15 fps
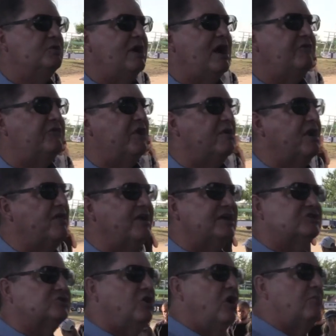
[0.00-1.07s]
out there, and I think
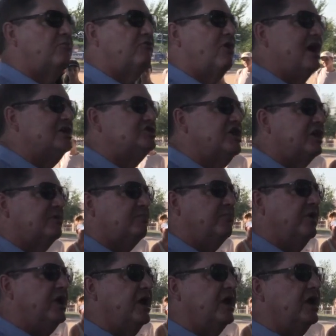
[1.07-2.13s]
it's called Project
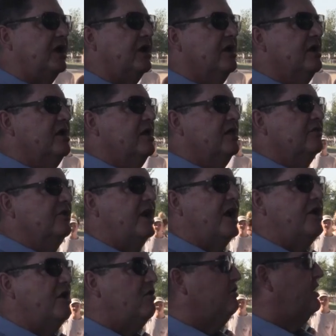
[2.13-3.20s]
B, that I know,